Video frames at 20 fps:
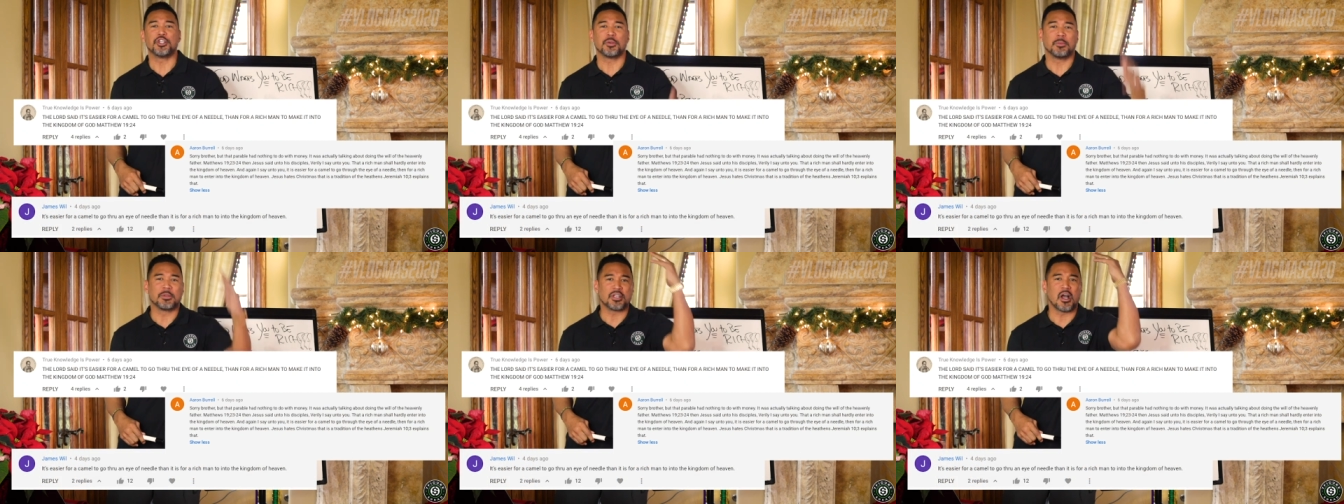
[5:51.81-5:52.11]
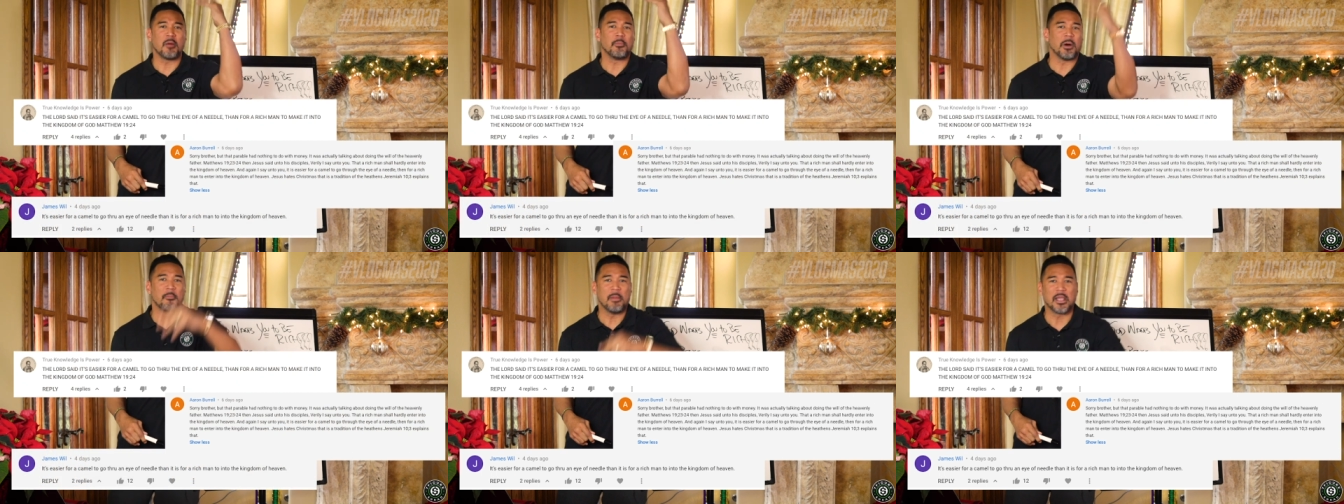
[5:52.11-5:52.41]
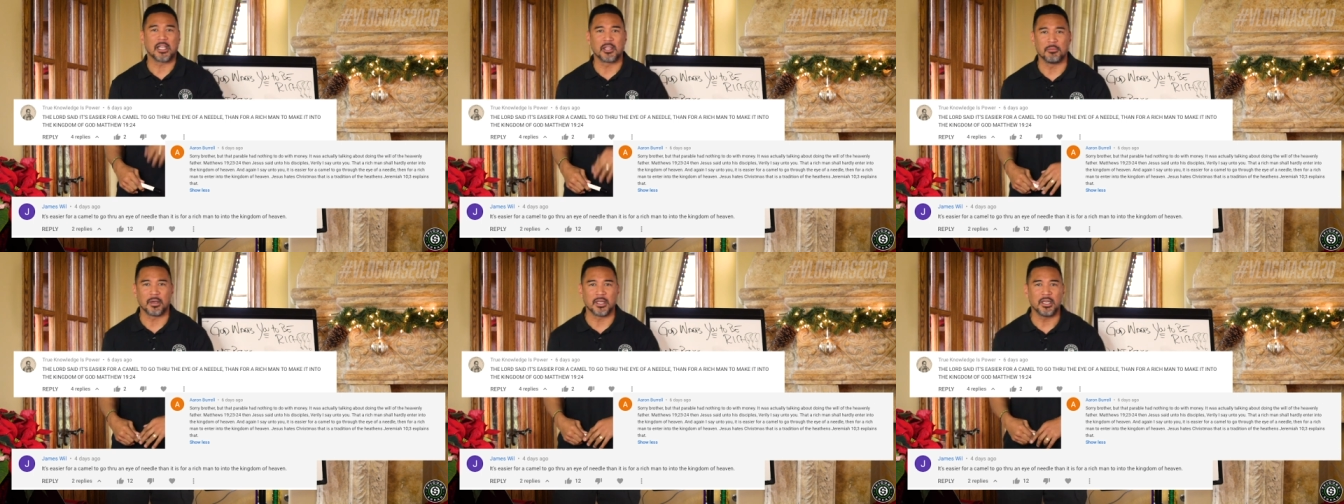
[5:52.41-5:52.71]
You shouldn't be talking
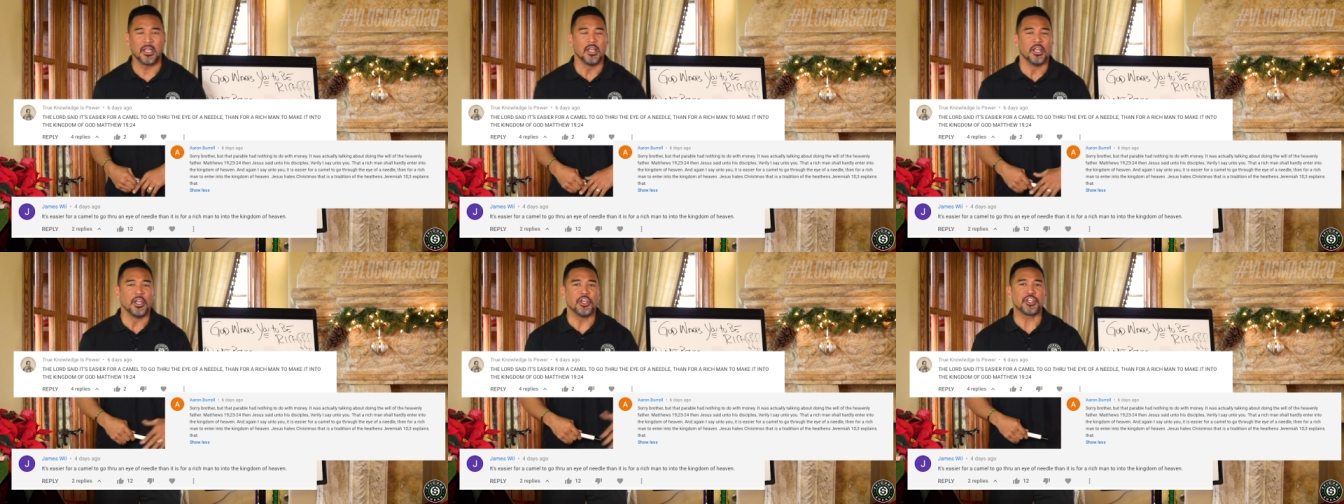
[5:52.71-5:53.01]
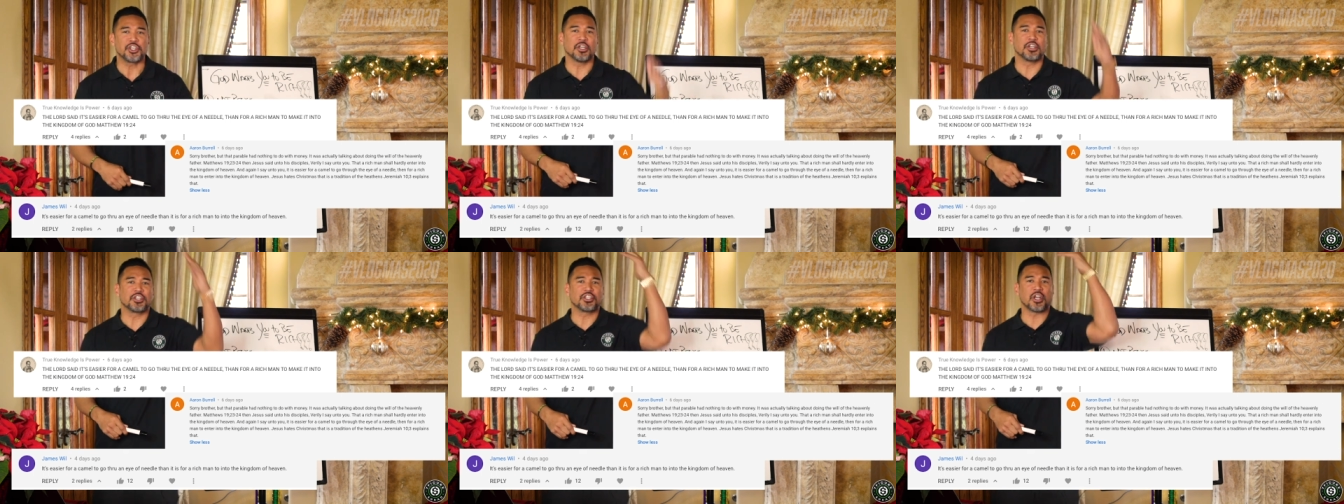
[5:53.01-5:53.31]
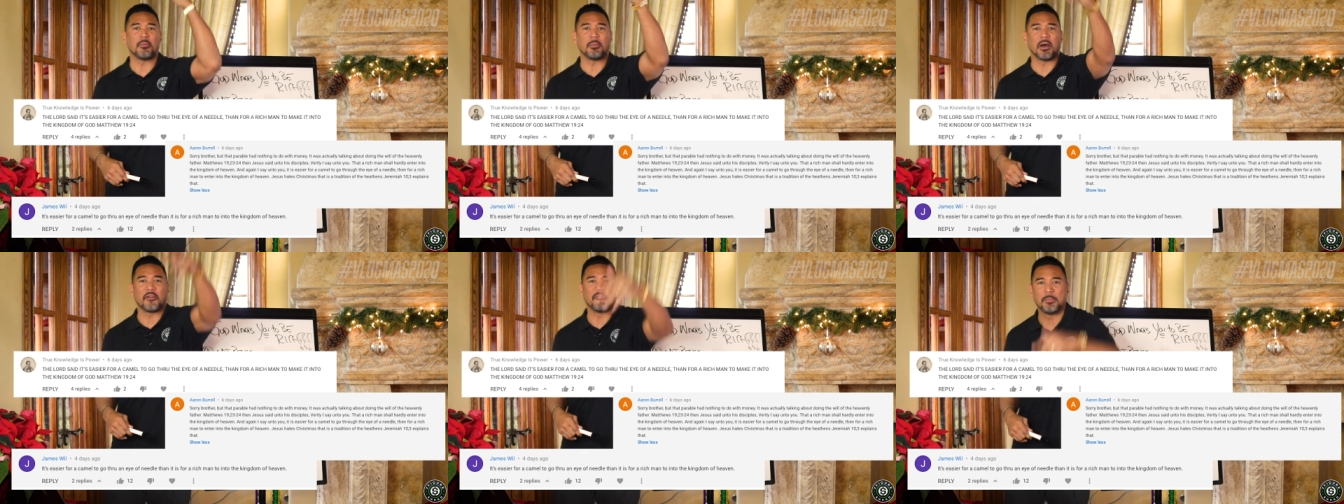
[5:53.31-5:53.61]
about making money. You
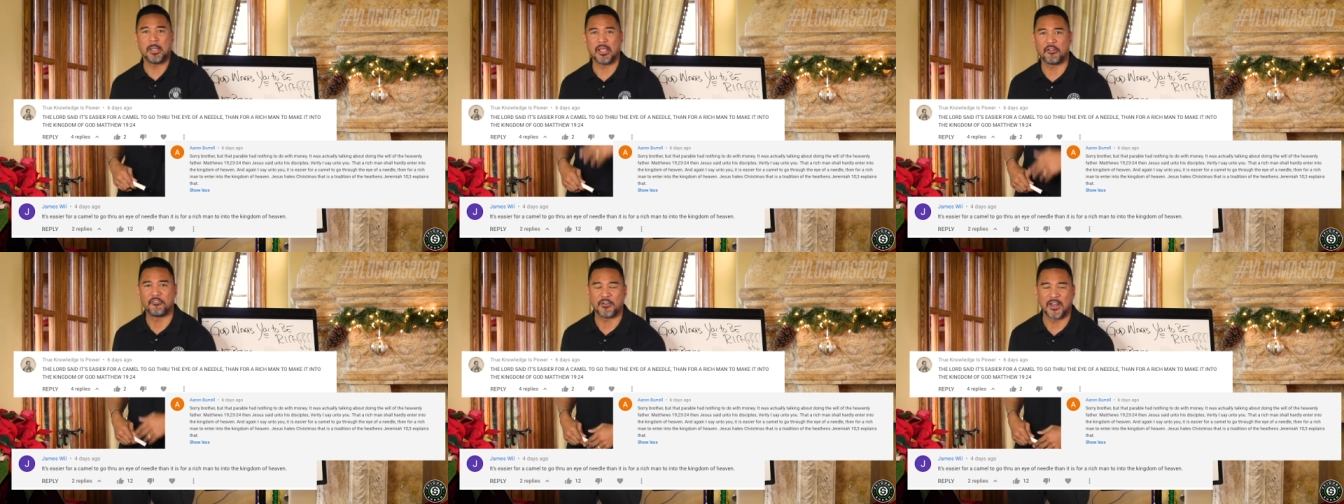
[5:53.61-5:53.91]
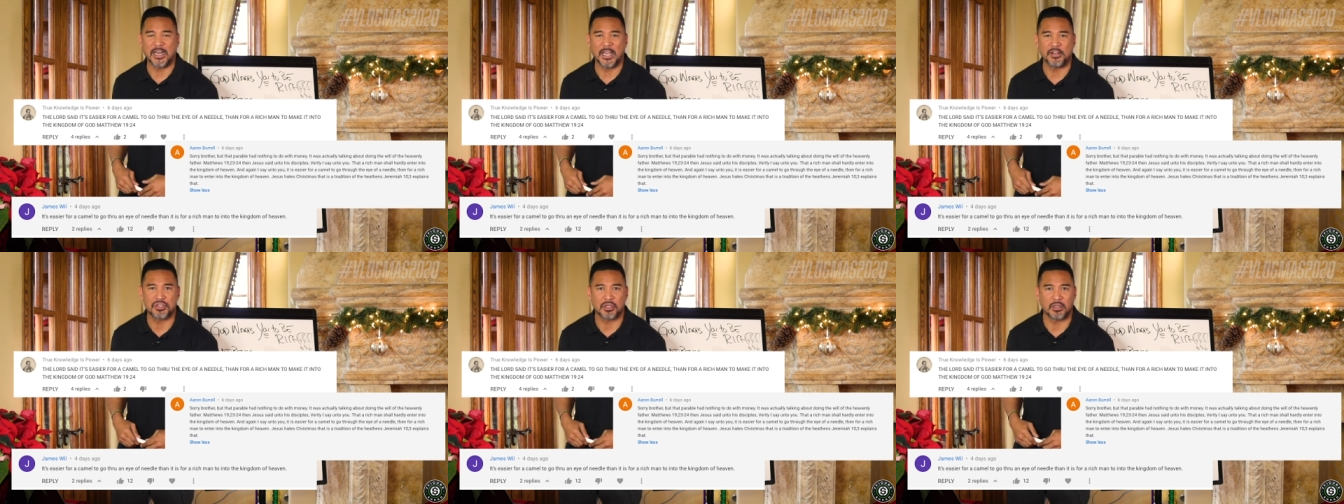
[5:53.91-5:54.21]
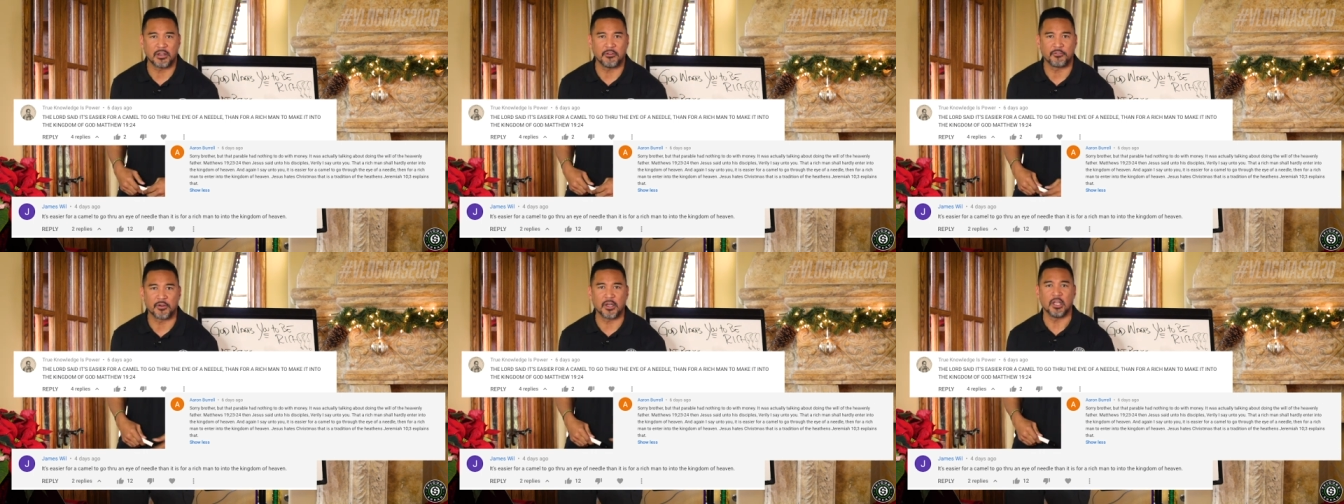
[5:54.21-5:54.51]
shouldn't talk about being
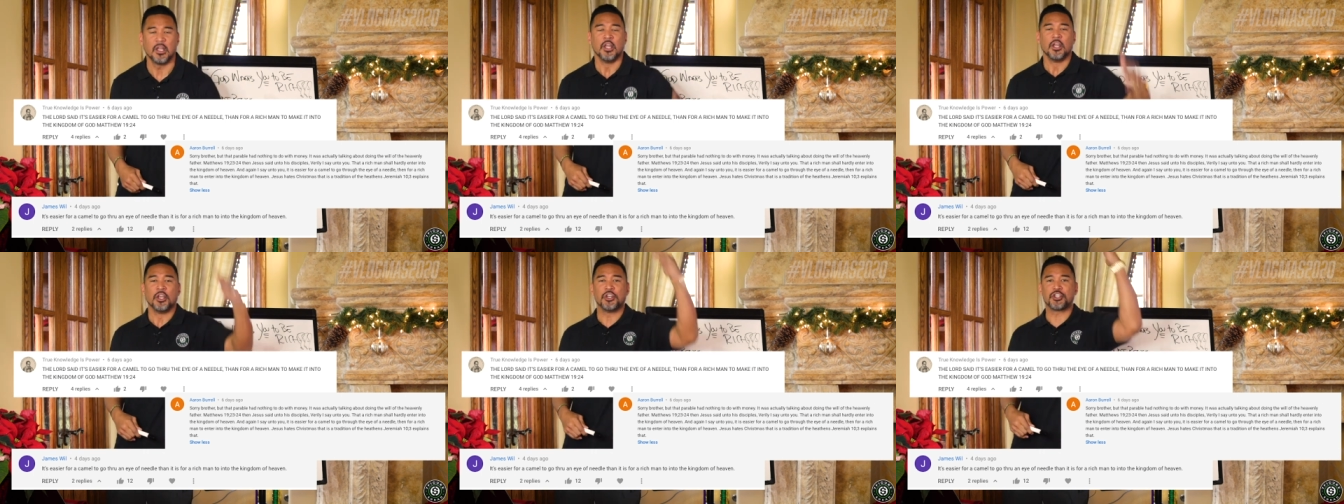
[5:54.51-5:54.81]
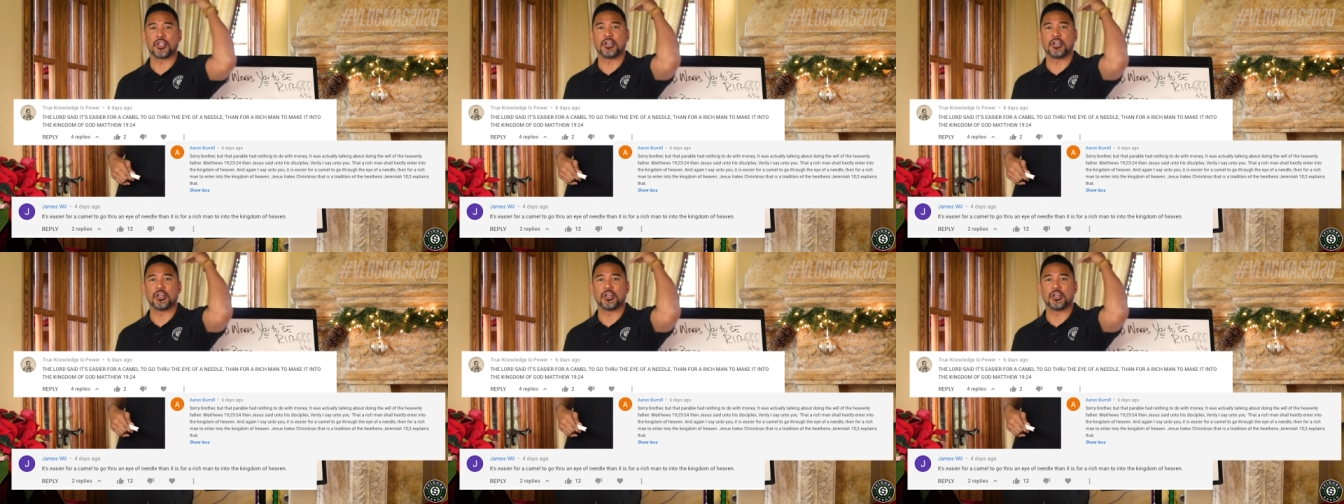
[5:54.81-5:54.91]
financially free.